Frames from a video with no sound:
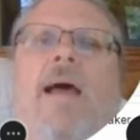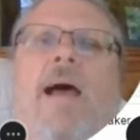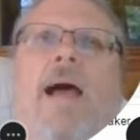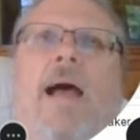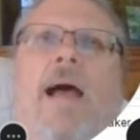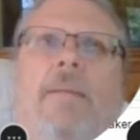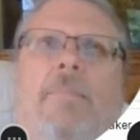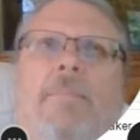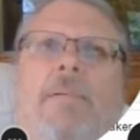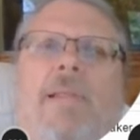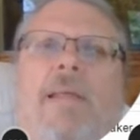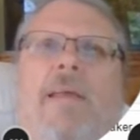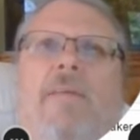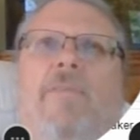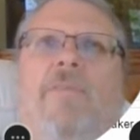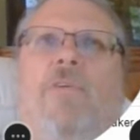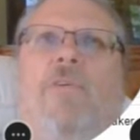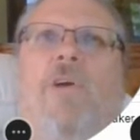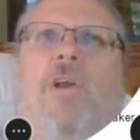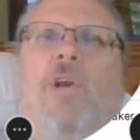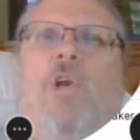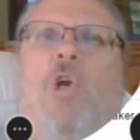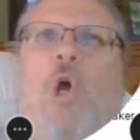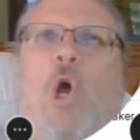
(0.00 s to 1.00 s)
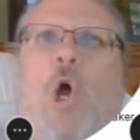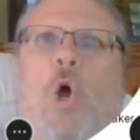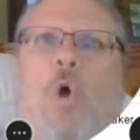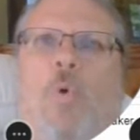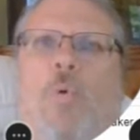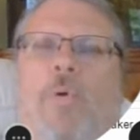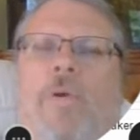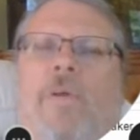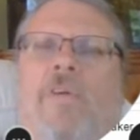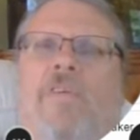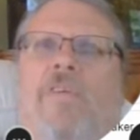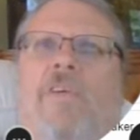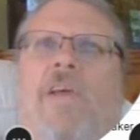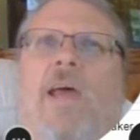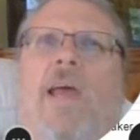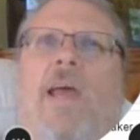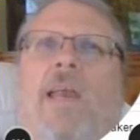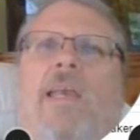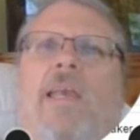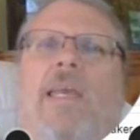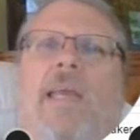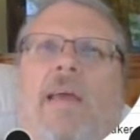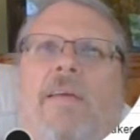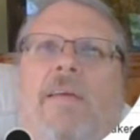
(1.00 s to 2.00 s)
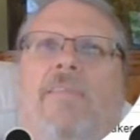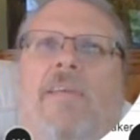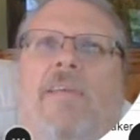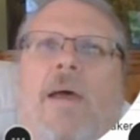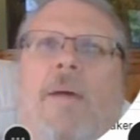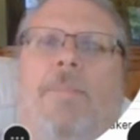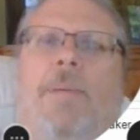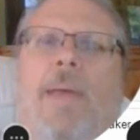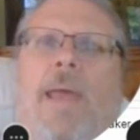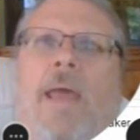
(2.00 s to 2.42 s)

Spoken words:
I believe you can co-design desktop